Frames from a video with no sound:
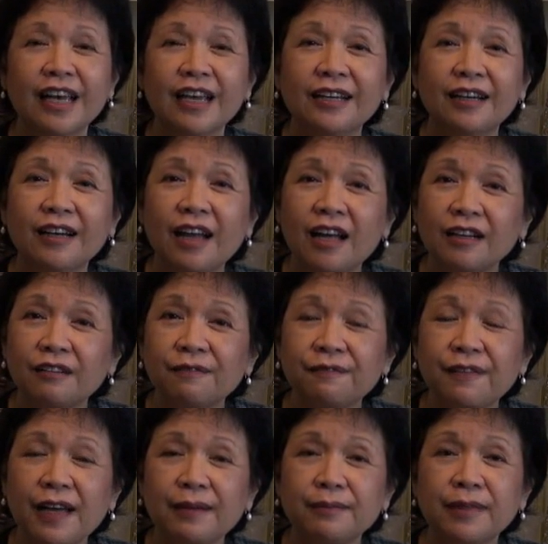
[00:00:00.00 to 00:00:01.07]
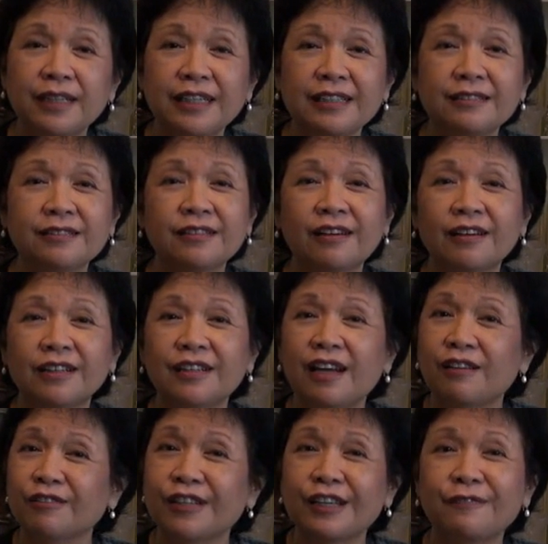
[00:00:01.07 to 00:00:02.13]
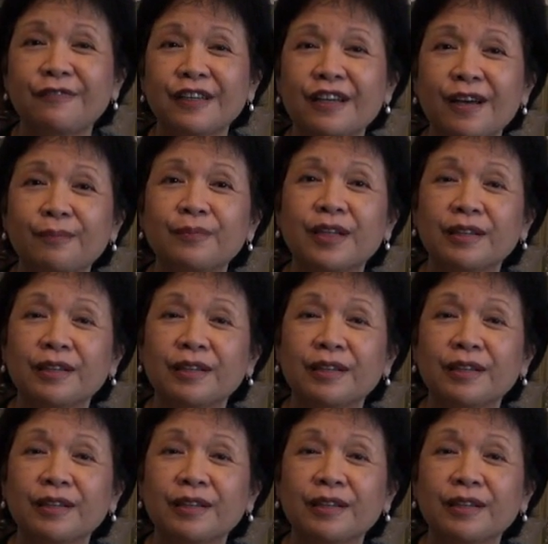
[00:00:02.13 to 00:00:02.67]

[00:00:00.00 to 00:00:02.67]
And a lot of families are now giving up